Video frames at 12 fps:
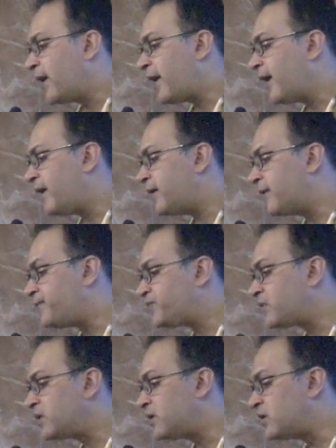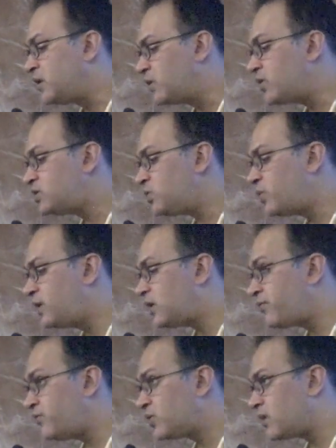And neoadjuvant,
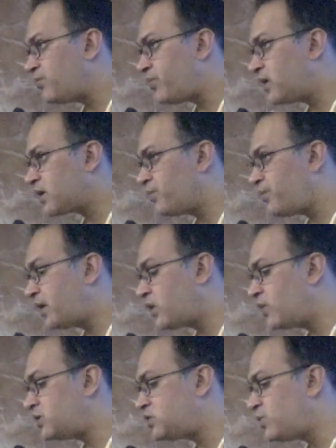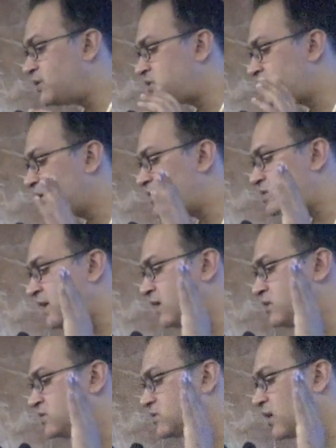if you compared to adjuvant, still
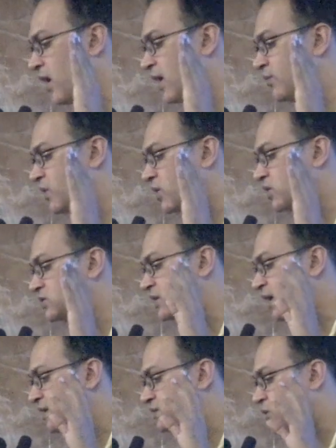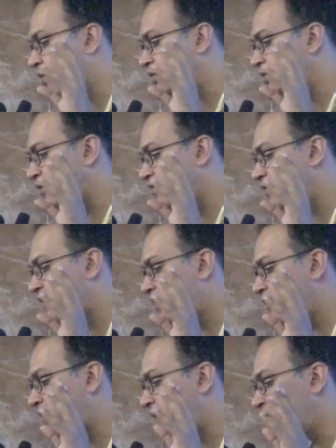stands high because it has overall survival
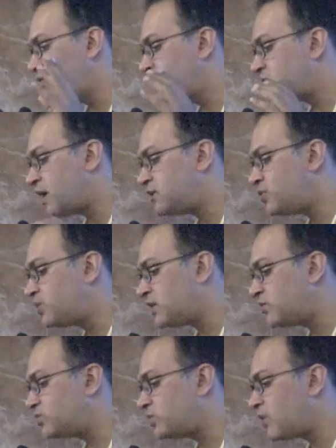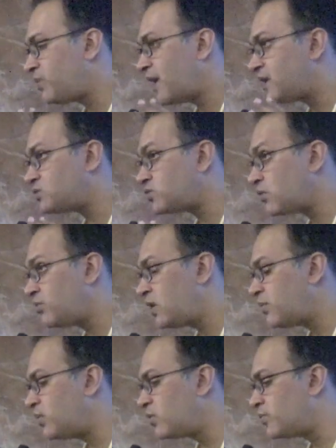value, which adjuvant chemotherapy has not been
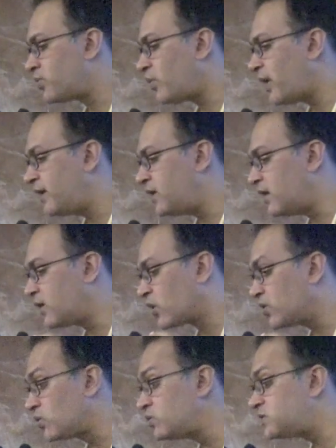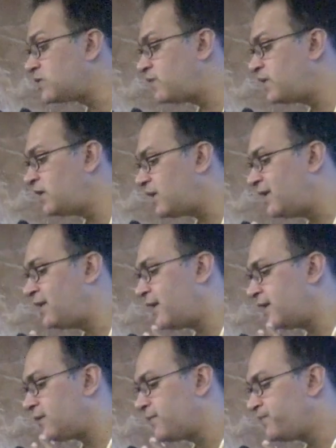able to provide conclusively till
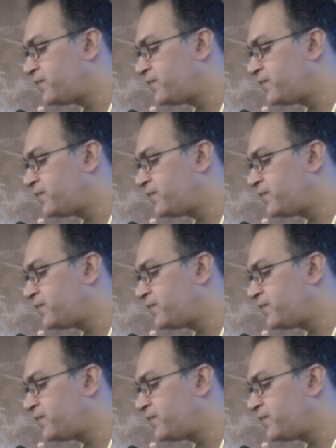yet.